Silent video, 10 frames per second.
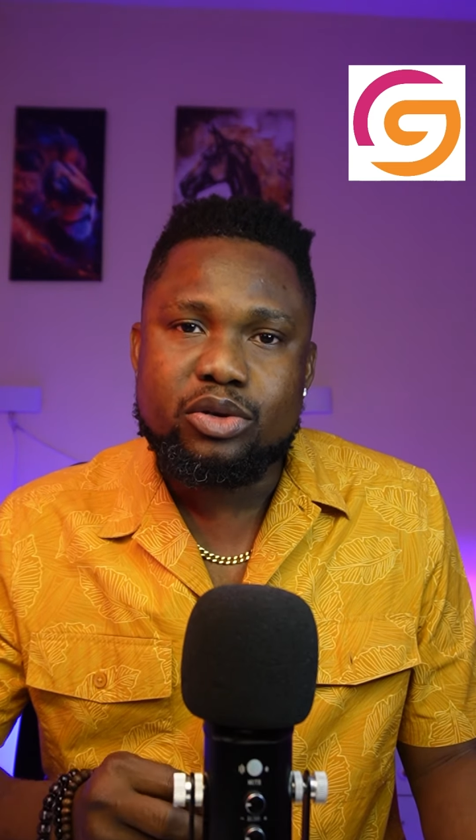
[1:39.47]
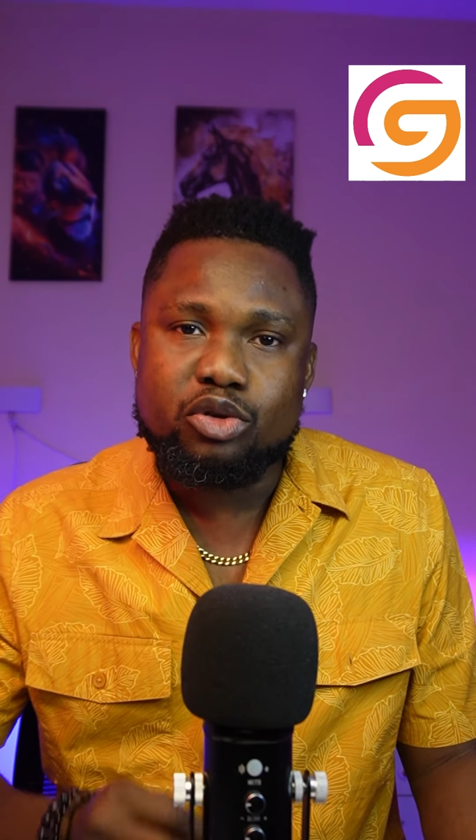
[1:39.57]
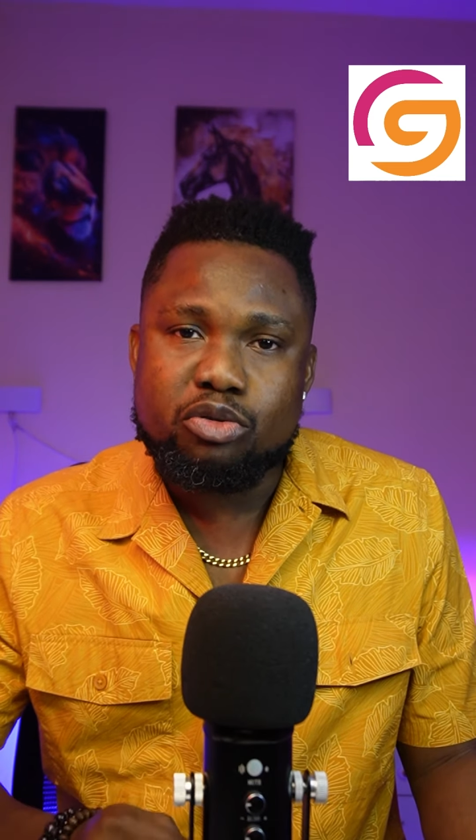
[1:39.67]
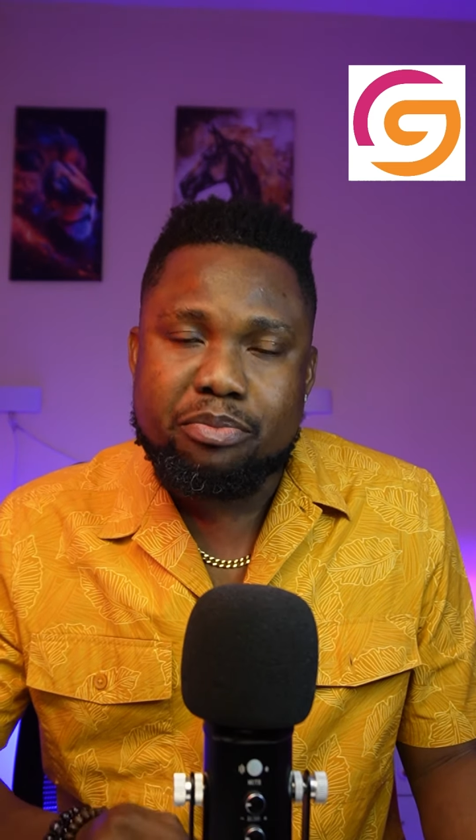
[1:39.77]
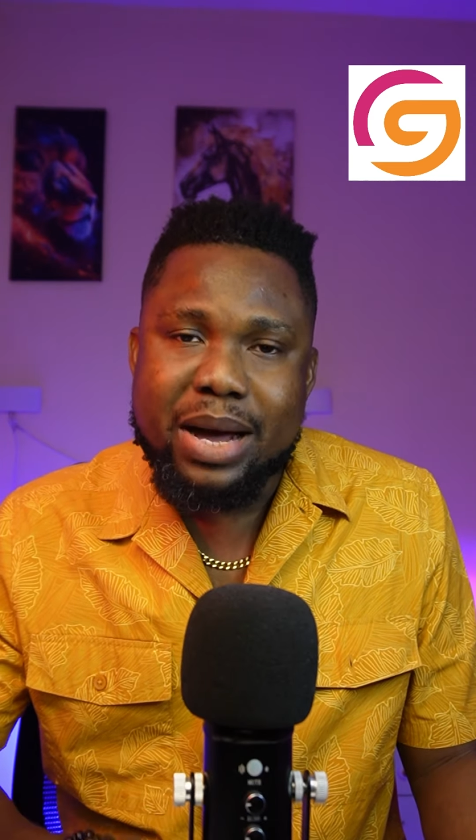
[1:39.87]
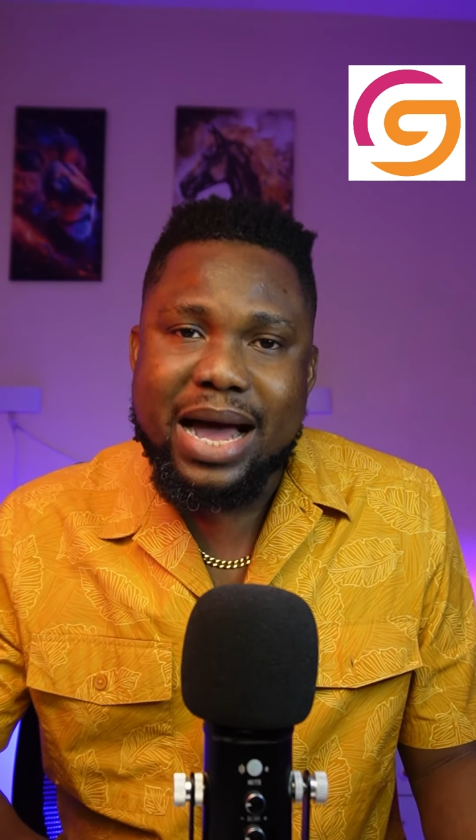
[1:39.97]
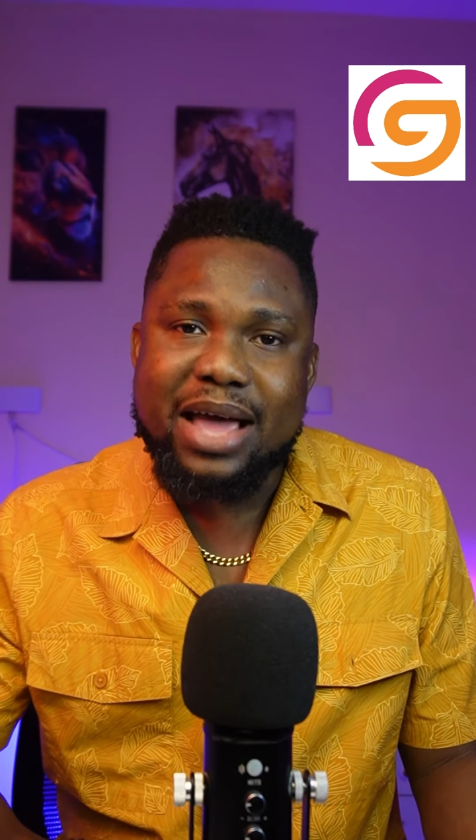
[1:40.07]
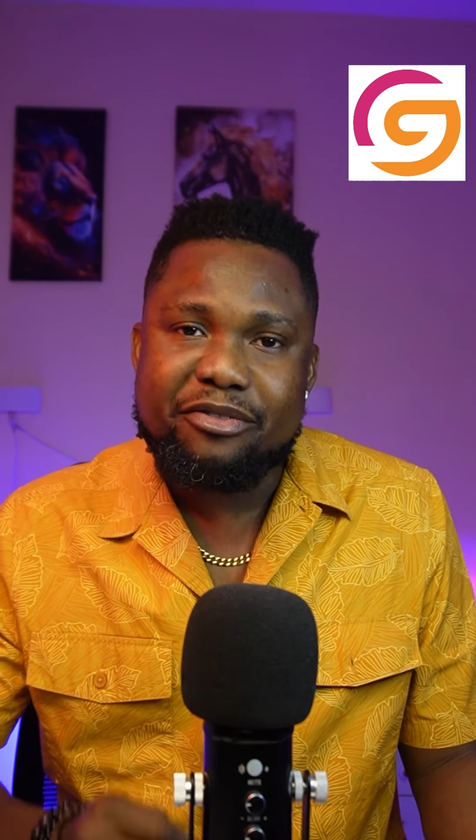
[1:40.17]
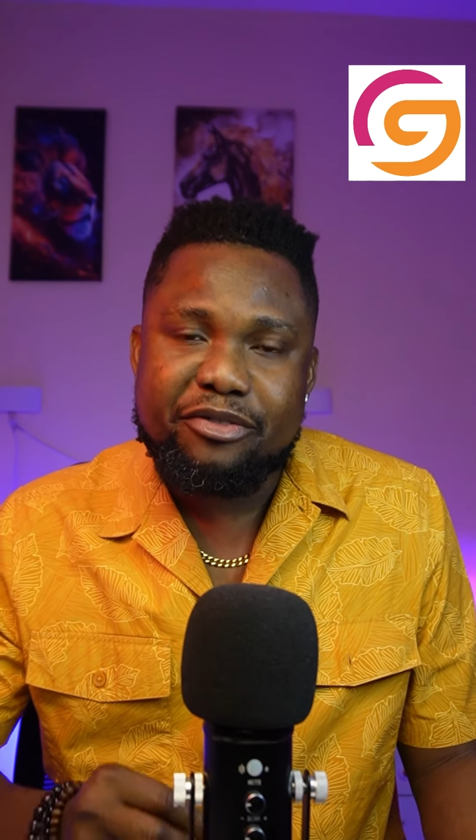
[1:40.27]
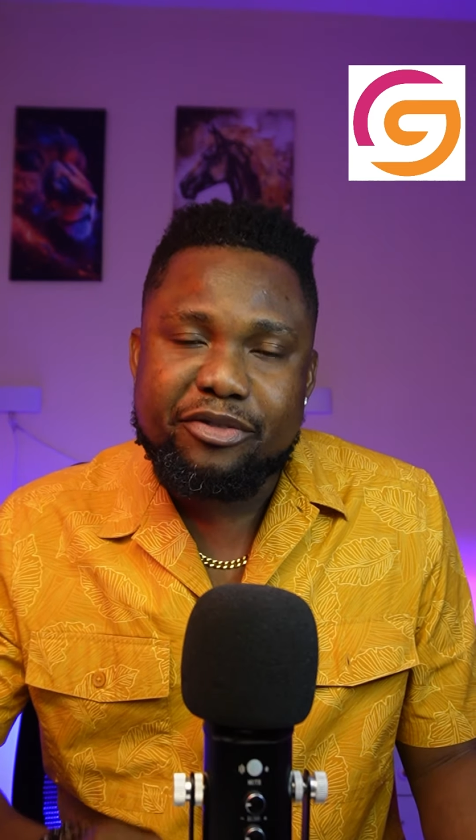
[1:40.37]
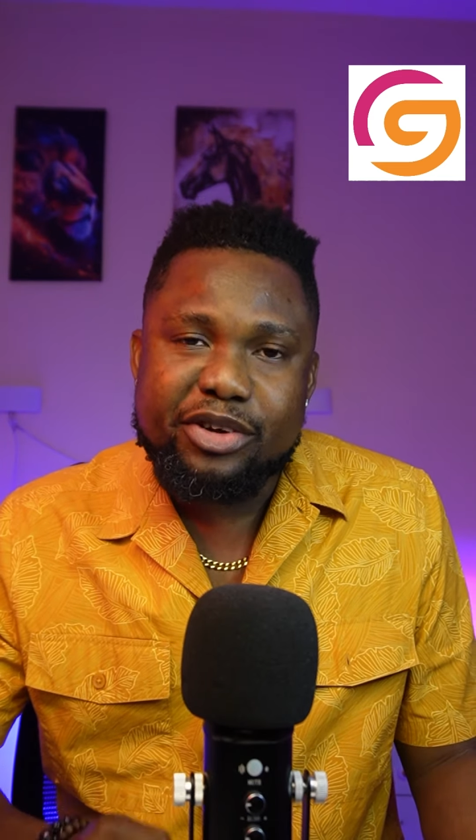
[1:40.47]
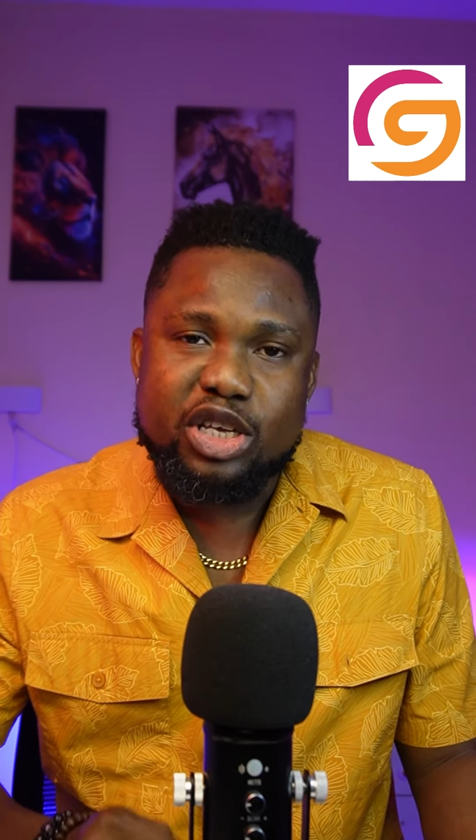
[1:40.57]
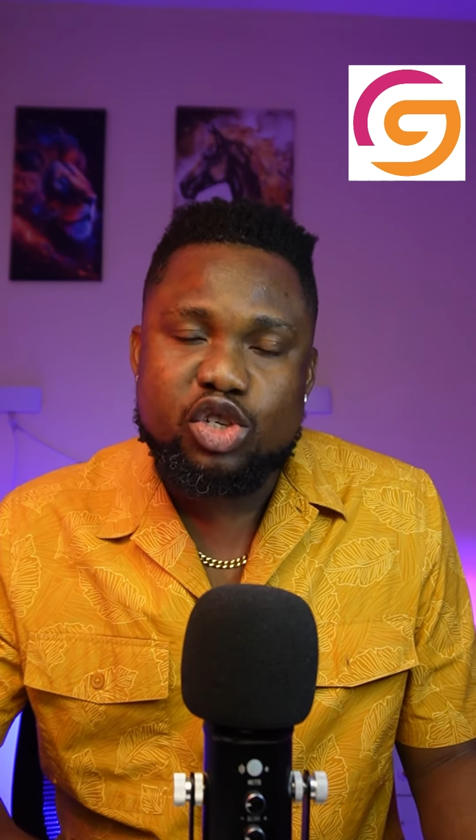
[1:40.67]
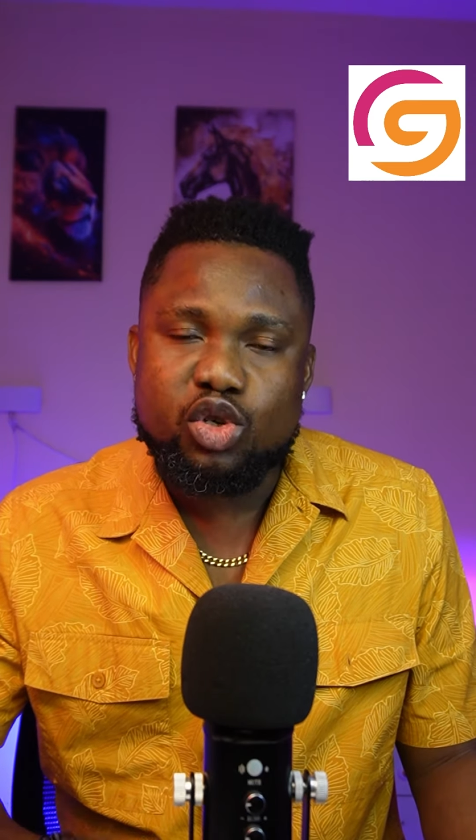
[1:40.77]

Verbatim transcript: Dubai free